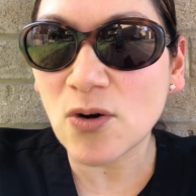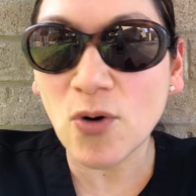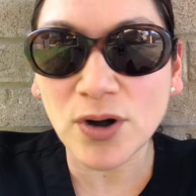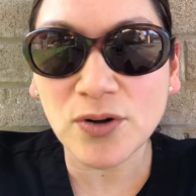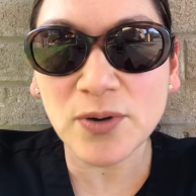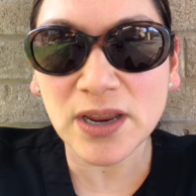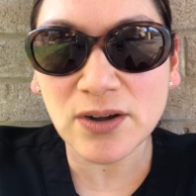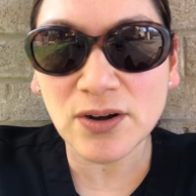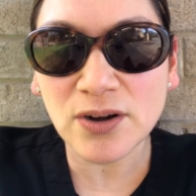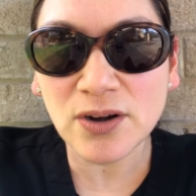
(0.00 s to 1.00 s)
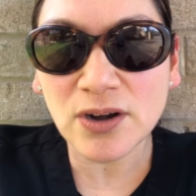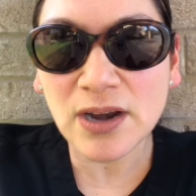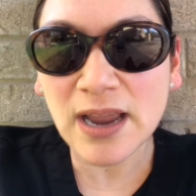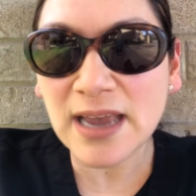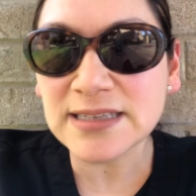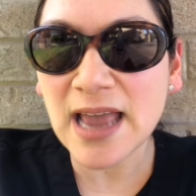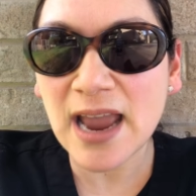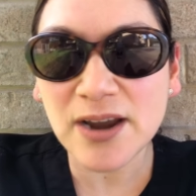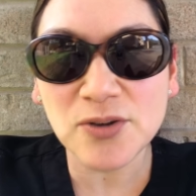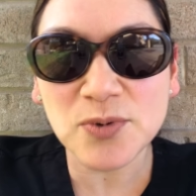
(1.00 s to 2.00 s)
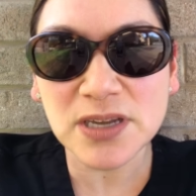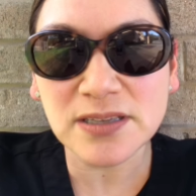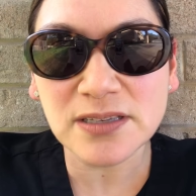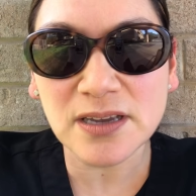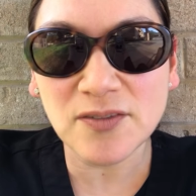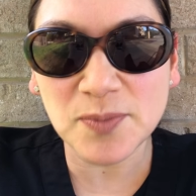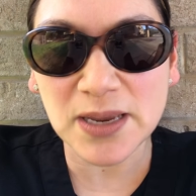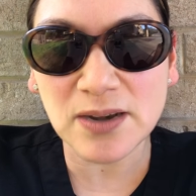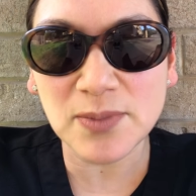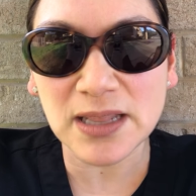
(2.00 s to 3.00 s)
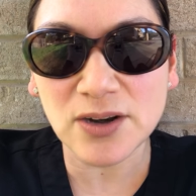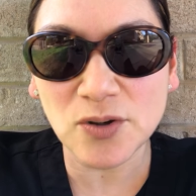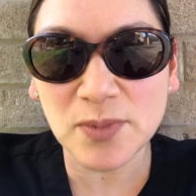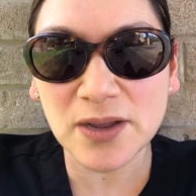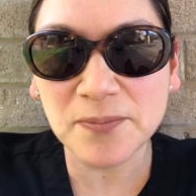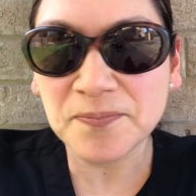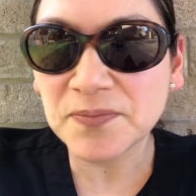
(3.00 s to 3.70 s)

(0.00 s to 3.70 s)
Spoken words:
or greater has a higher risk of being melanoma.